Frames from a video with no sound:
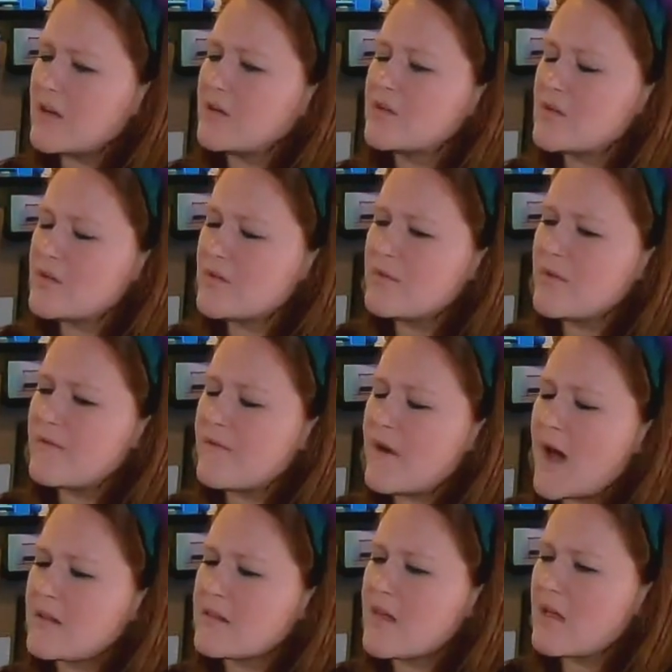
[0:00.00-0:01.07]
to the
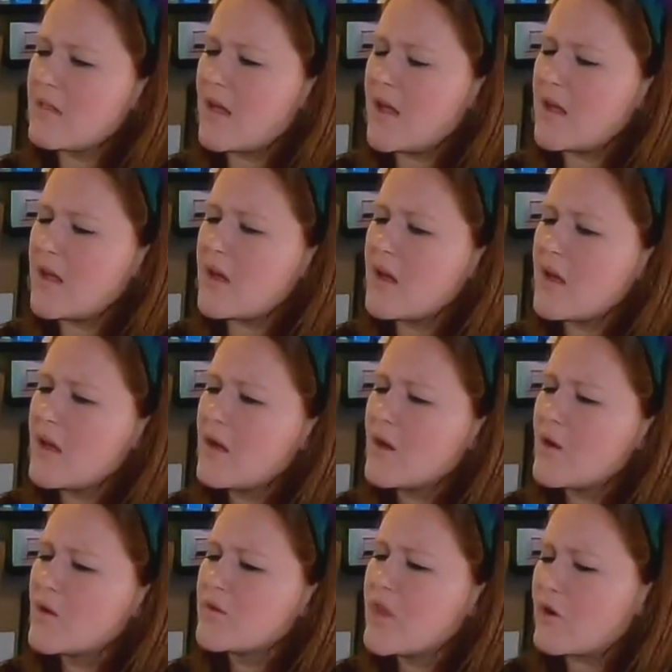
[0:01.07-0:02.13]
fact that, like,
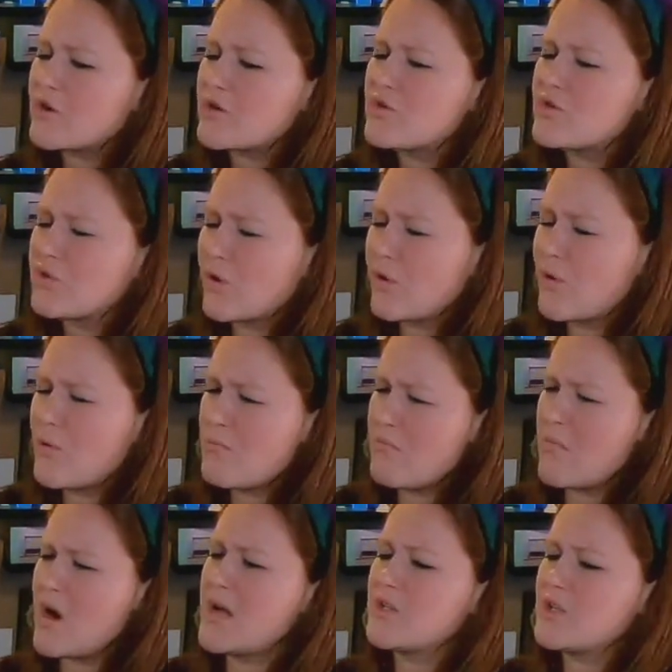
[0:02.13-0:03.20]
there's so
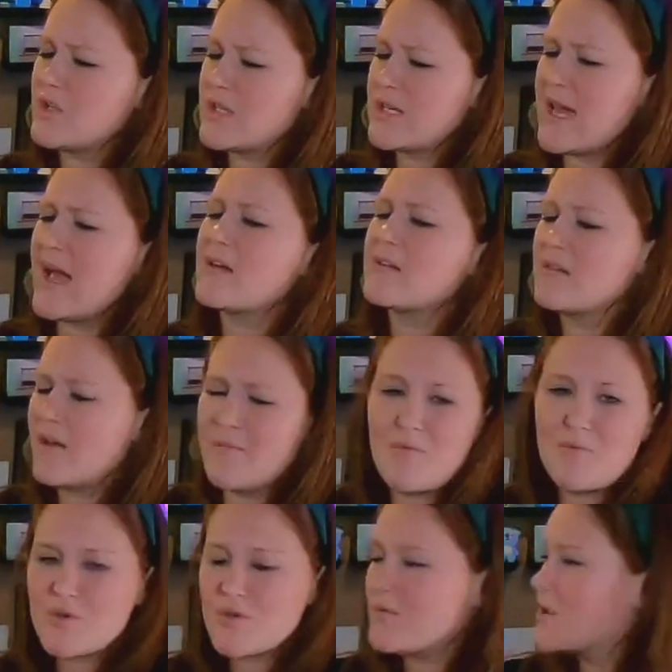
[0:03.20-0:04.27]
much I mean,
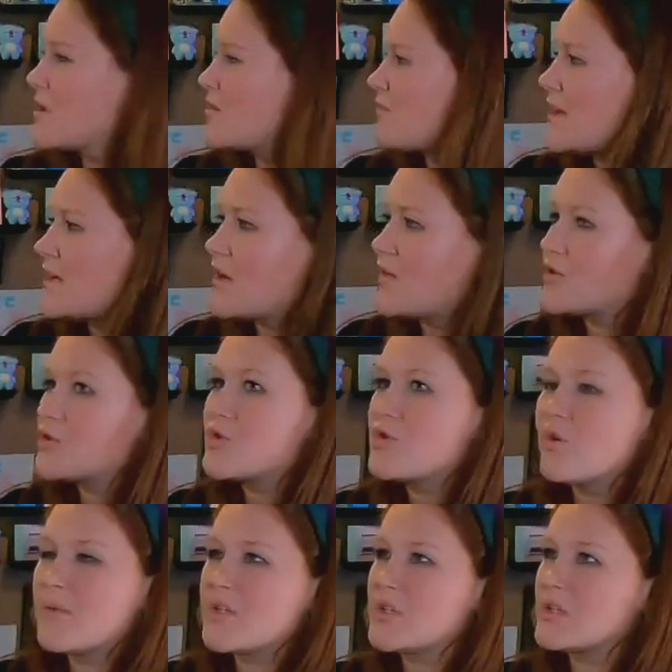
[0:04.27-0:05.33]
we're doing it right now. There's so
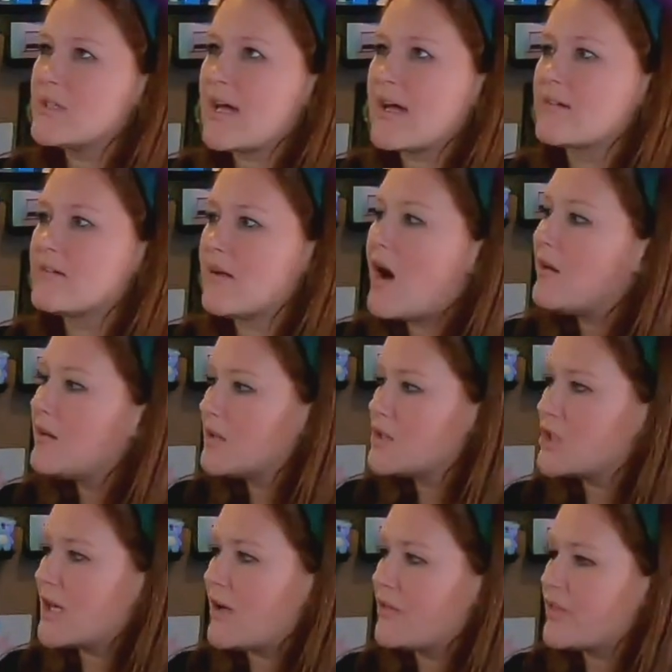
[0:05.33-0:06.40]
much
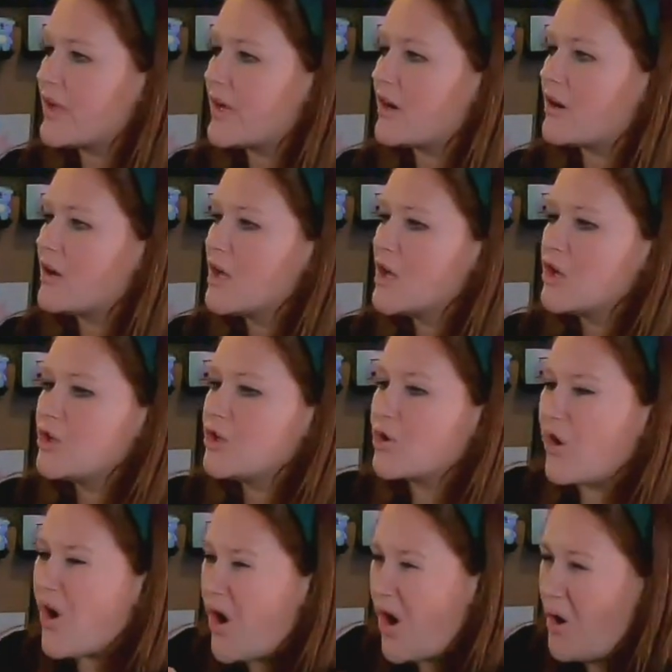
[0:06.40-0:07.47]
technology out there. You're
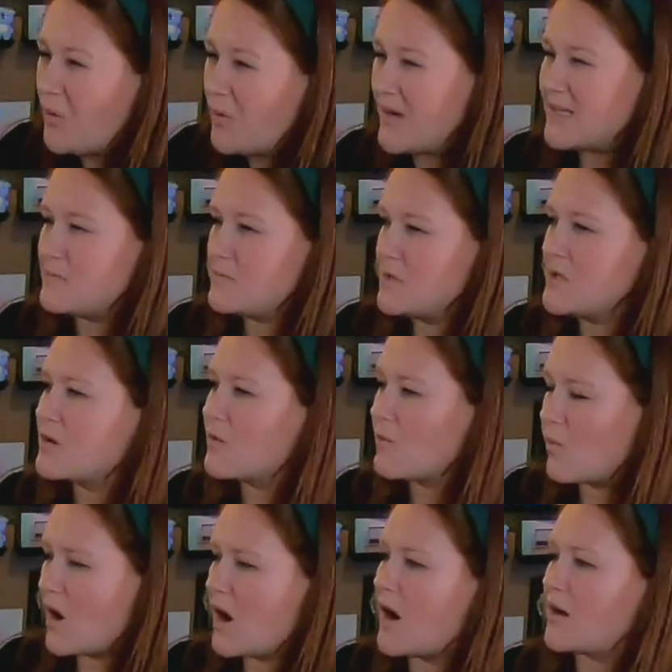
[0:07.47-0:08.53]
always being
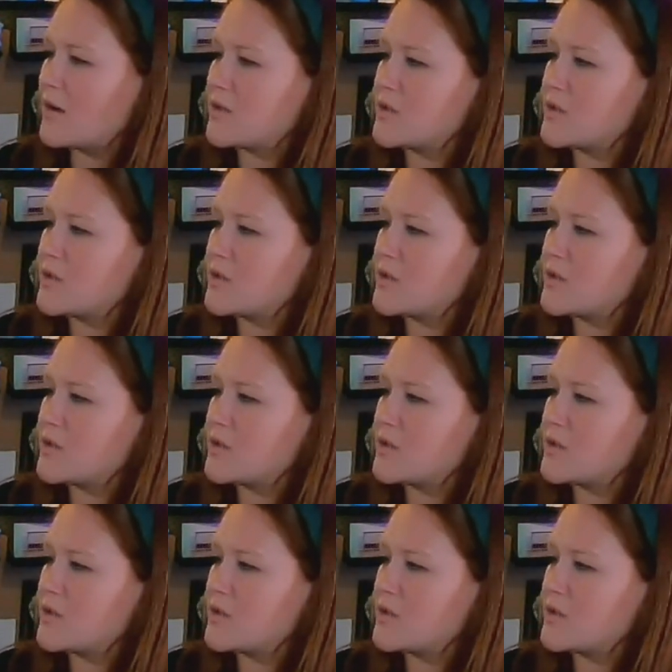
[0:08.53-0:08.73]
watched.